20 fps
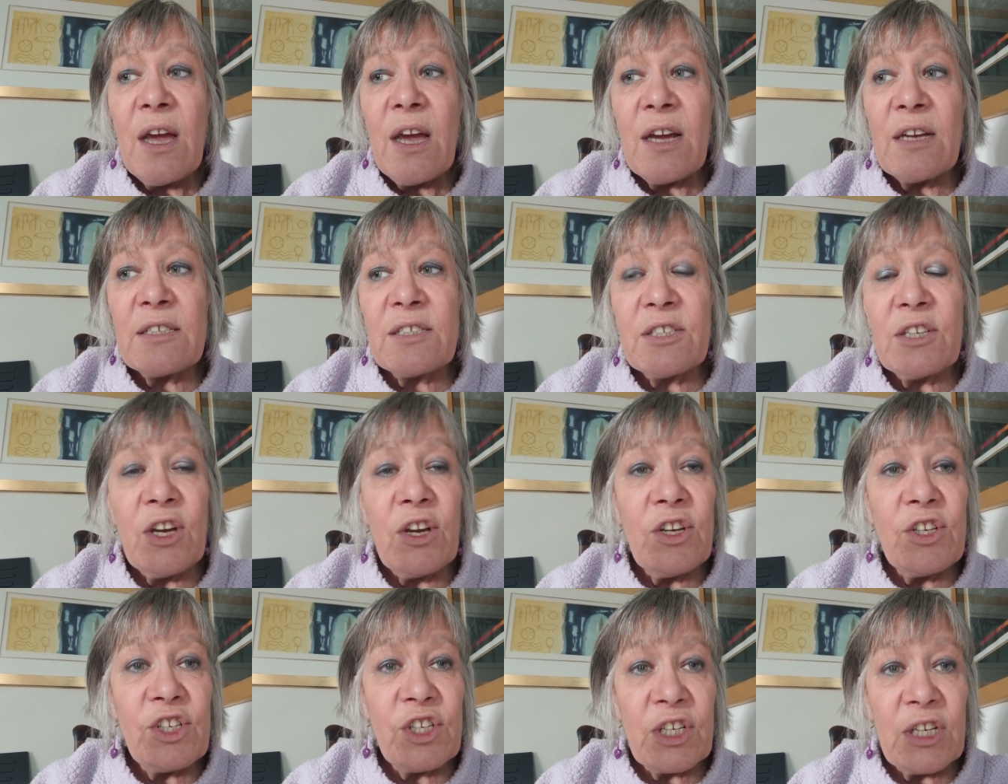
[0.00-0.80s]
a
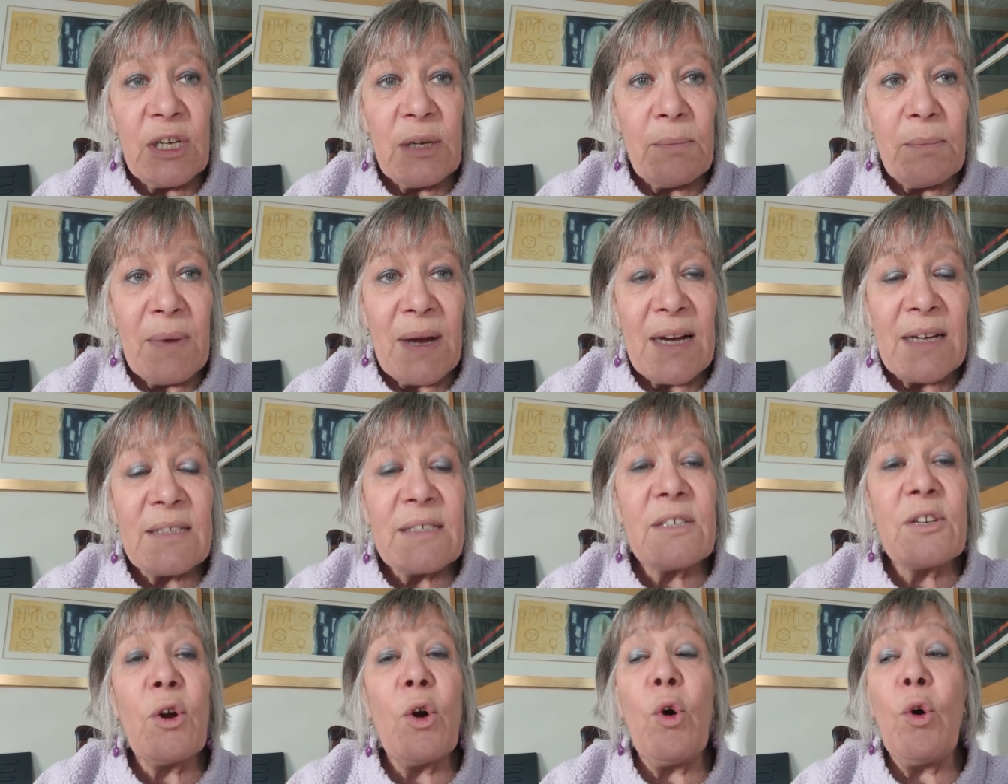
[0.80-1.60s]
surgical
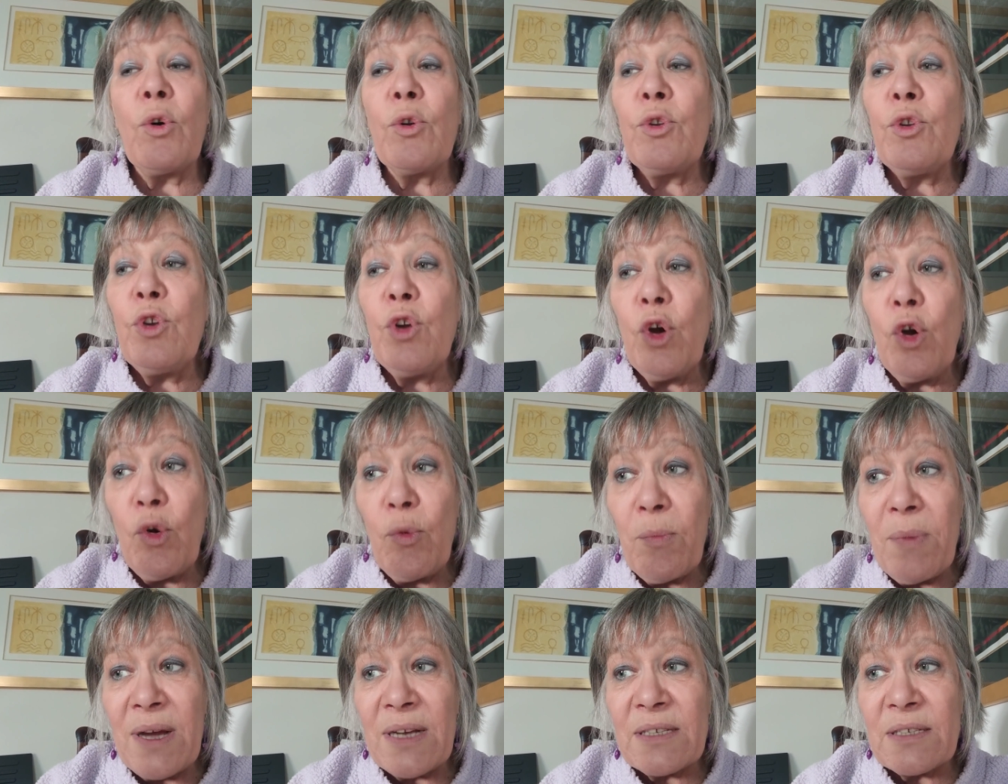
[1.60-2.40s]
mask, or
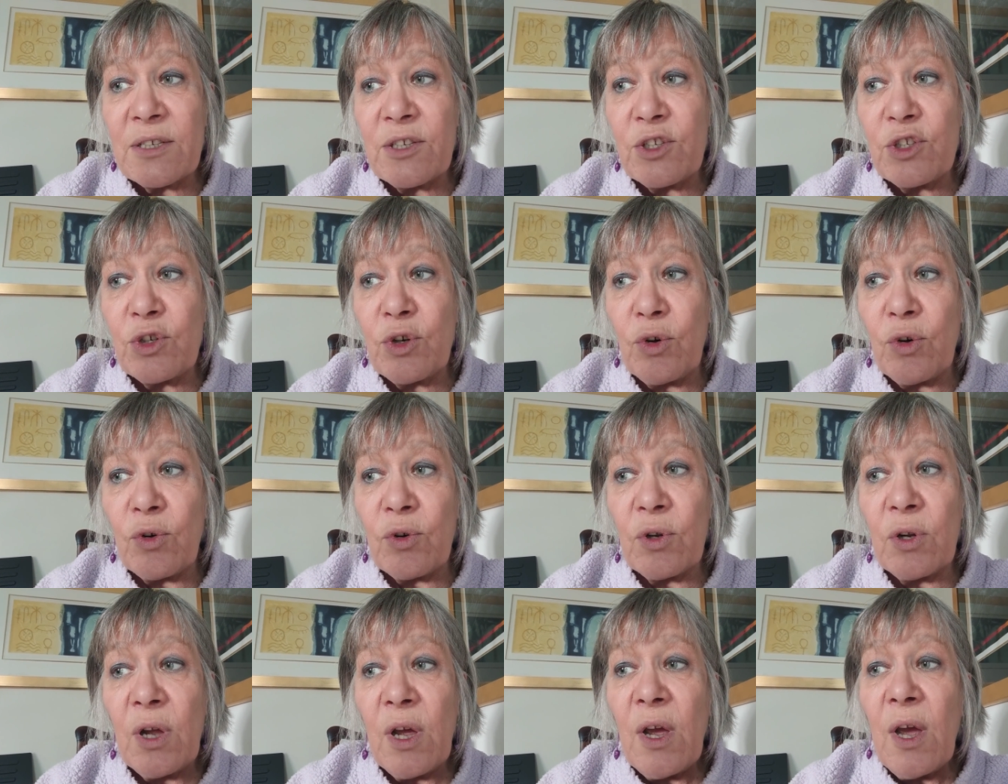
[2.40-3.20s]
no mask at
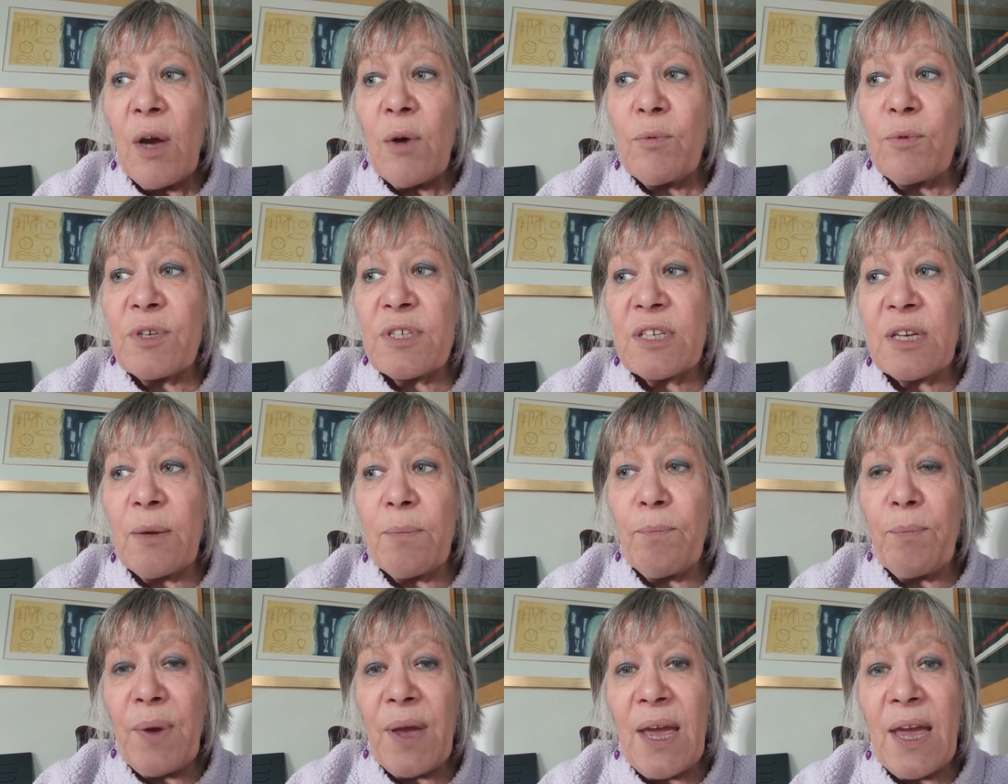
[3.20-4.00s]
all was
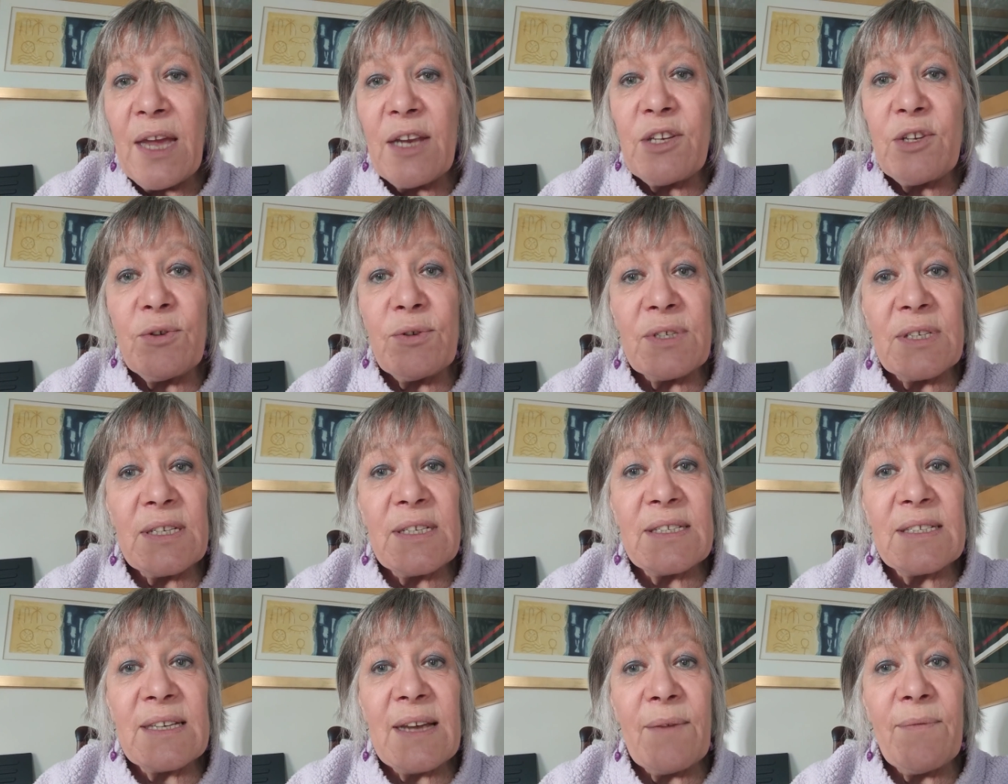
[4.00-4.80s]
compared
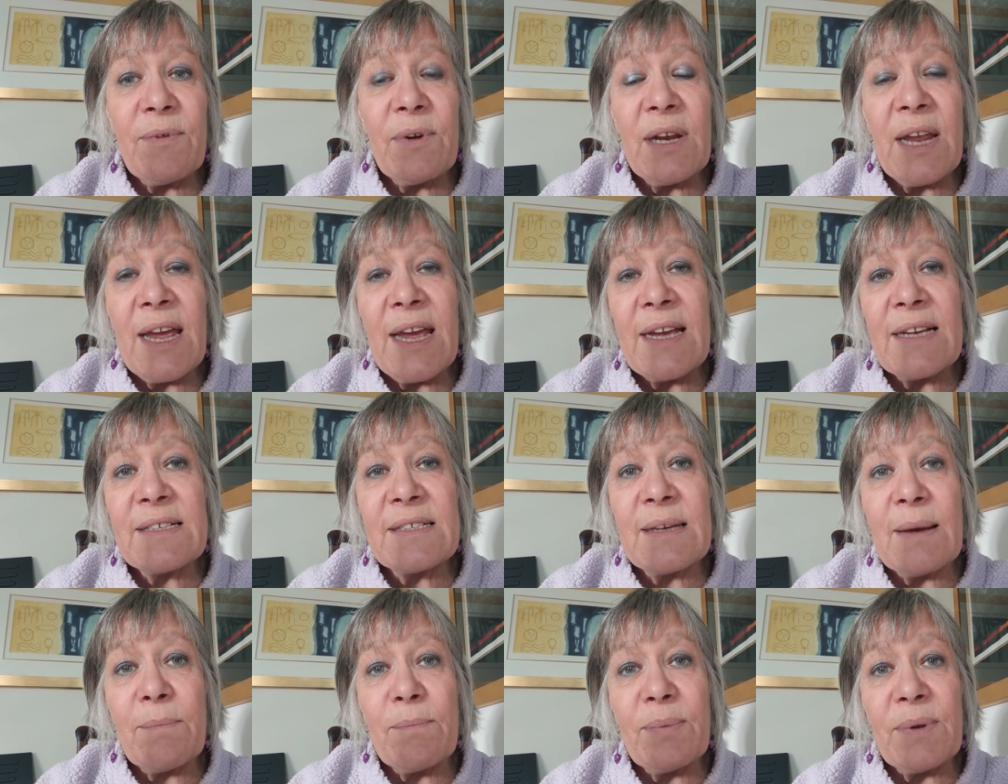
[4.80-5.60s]
using several air
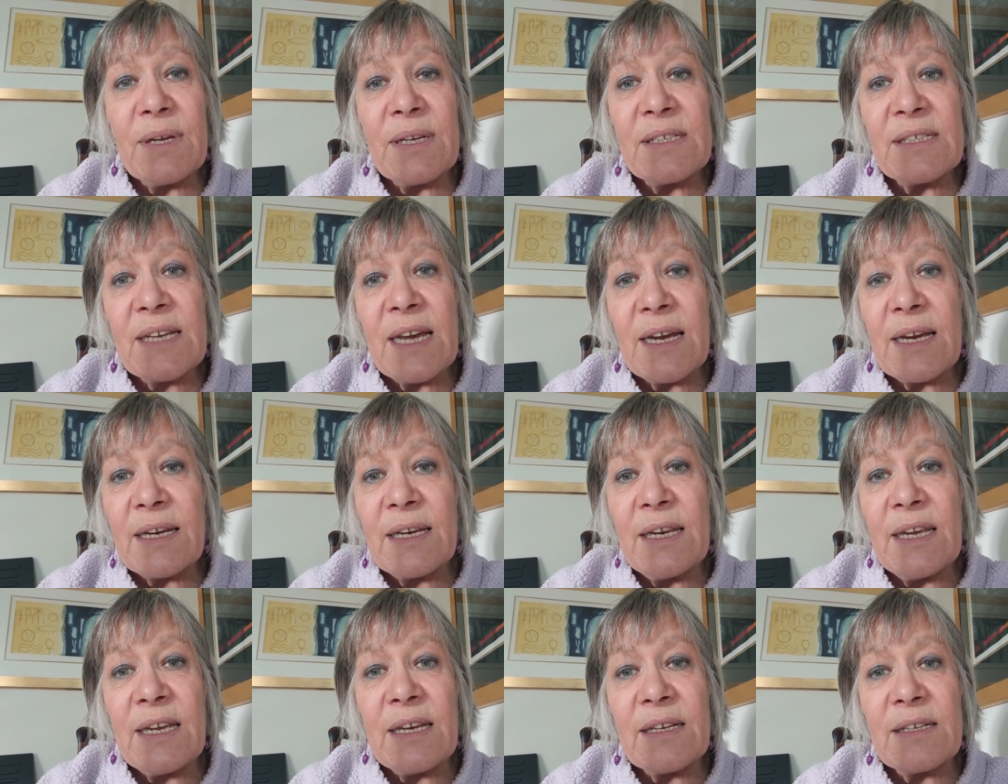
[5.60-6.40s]
sampling
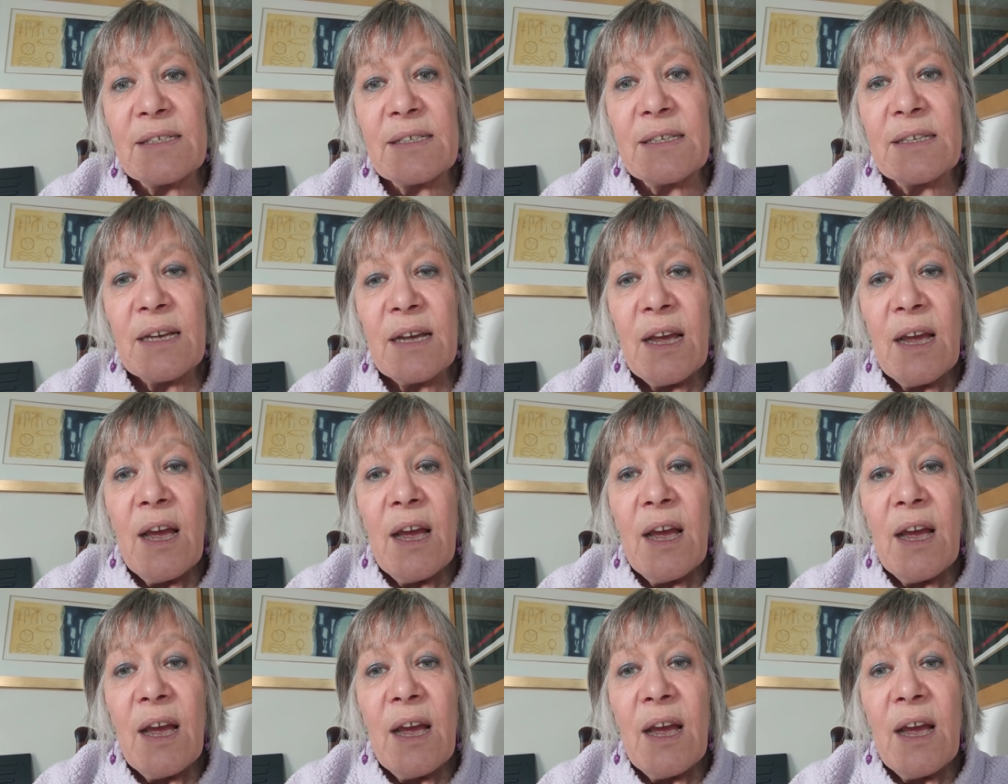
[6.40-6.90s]
techniques.